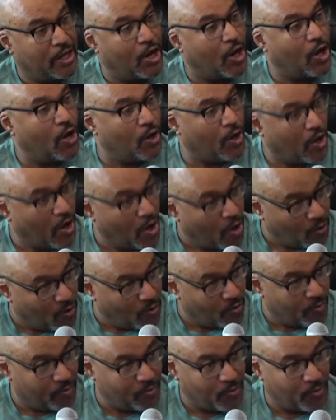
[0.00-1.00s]
all
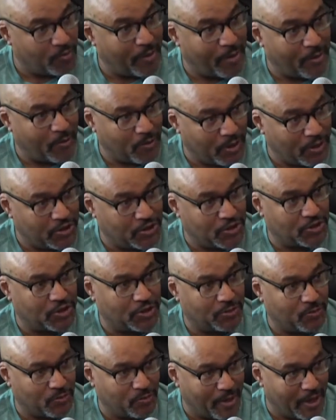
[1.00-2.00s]
home with my
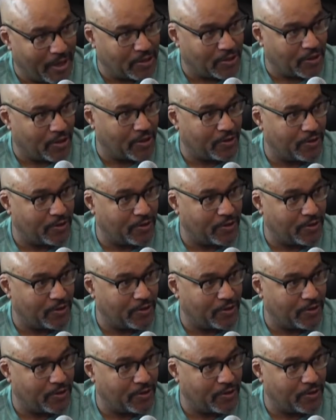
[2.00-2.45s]
relationship with my daughter.